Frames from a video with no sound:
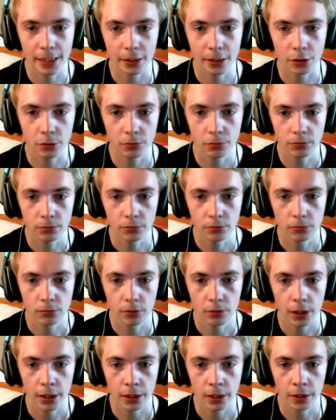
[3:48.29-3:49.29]
gotta do
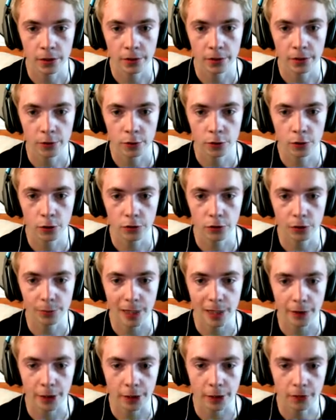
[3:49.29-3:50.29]
is no-scope
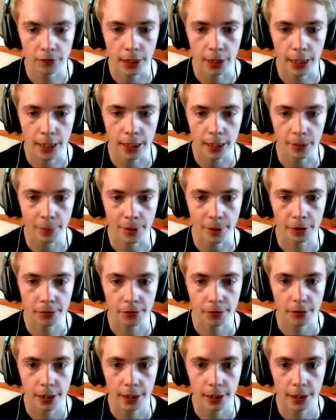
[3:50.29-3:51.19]
that thing and up here